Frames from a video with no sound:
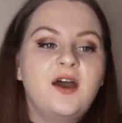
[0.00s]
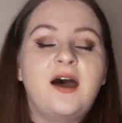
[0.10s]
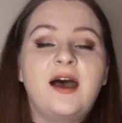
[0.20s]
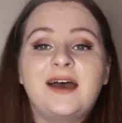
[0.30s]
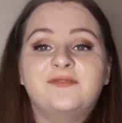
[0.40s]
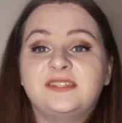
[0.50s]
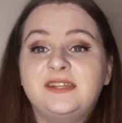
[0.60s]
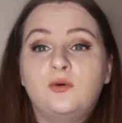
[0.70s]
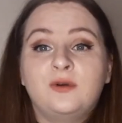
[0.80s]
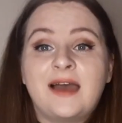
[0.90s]
I have
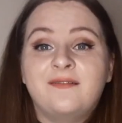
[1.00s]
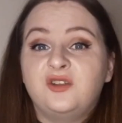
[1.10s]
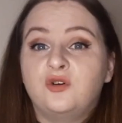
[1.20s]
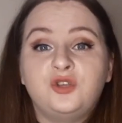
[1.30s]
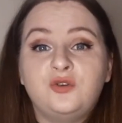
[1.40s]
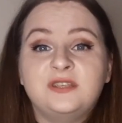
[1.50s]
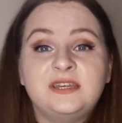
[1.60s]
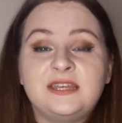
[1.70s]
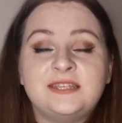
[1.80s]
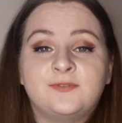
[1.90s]
still carried on
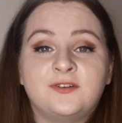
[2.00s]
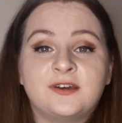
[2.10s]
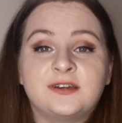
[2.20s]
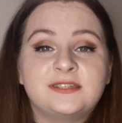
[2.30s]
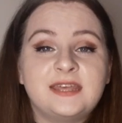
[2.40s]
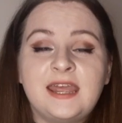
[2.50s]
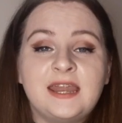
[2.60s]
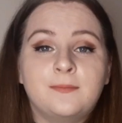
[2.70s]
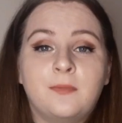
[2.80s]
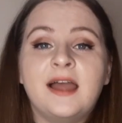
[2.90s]
using these products
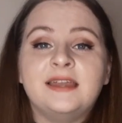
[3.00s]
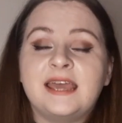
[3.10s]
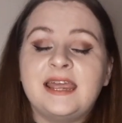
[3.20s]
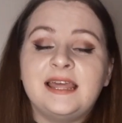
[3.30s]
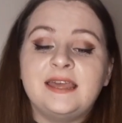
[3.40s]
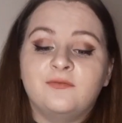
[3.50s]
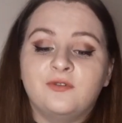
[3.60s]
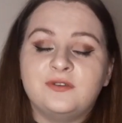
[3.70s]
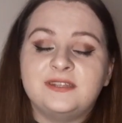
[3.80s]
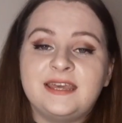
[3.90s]
in my daily
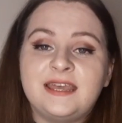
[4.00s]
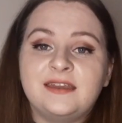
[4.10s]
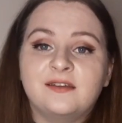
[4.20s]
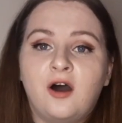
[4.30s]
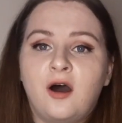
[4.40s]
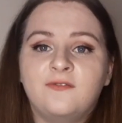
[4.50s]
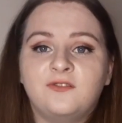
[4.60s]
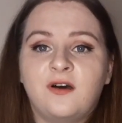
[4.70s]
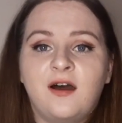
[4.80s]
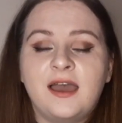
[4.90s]
routine
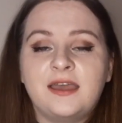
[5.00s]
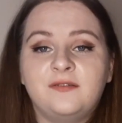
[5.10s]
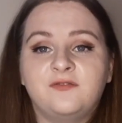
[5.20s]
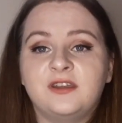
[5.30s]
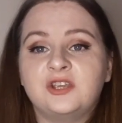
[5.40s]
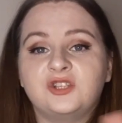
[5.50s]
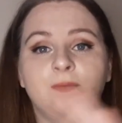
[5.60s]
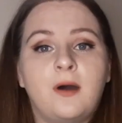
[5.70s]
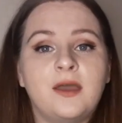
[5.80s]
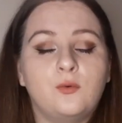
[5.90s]
after I
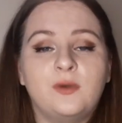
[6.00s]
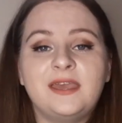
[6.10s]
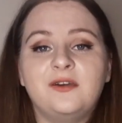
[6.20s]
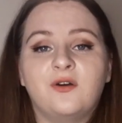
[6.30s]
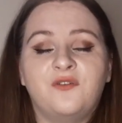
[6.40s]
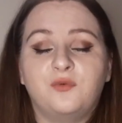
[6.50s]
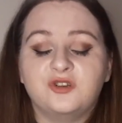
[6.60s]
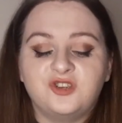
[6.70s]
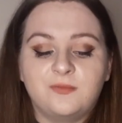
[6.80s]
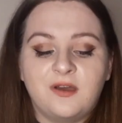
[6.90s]
finished my week of
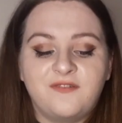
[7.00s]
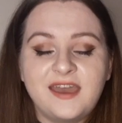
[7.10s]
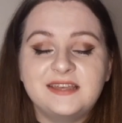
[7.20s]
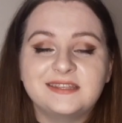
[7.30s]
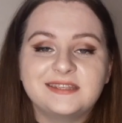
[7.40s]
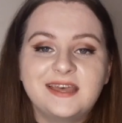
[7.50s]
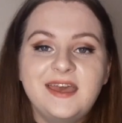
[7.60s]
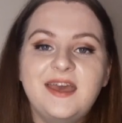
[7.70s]
washing my face.